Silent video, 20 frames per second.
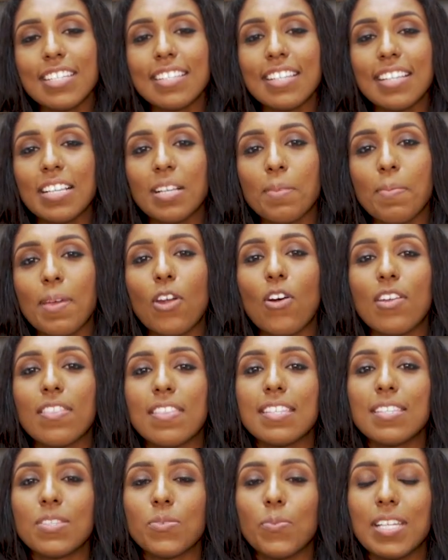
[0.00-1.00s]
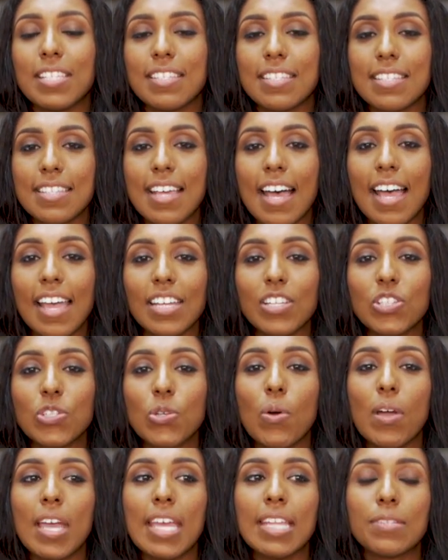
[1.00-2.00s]
is a little bit on the sweeter side,
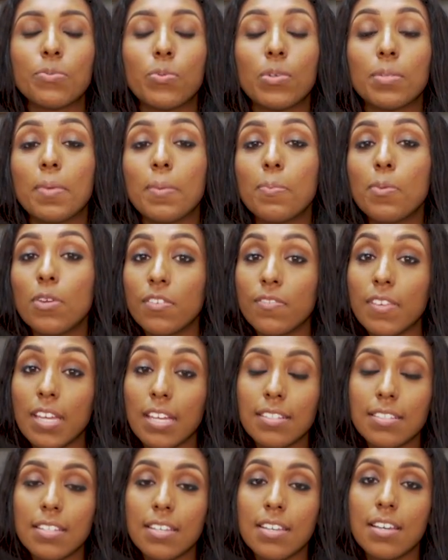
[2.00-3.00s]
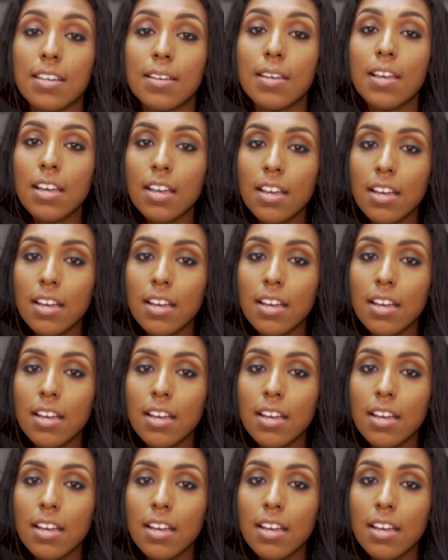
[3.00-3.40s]
so it will be perfect to